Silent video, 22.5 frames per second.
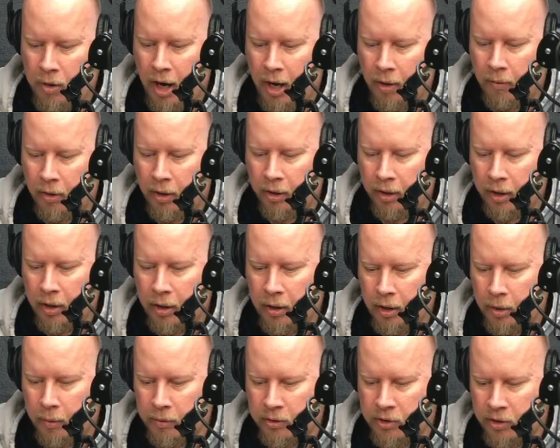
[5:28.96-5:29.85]
not really.
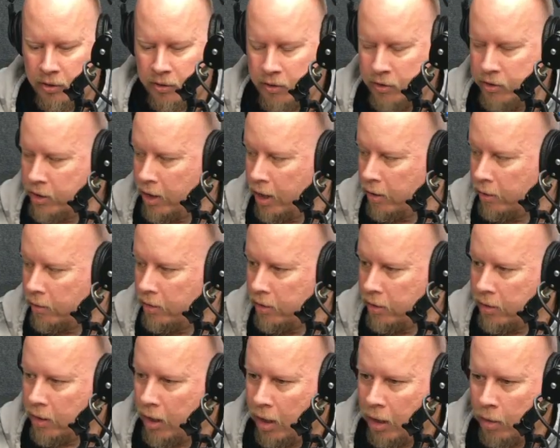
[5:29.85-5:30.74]
It was just a joke.
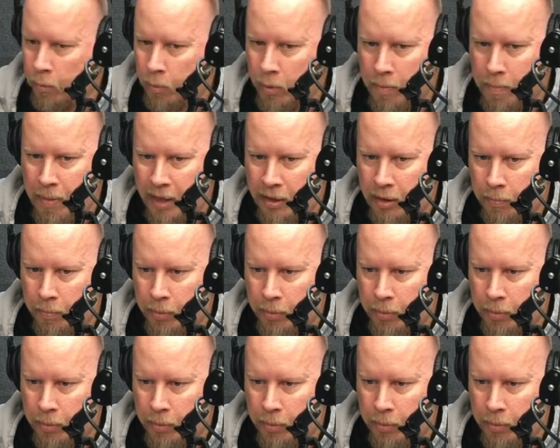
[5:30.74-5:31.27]
We bet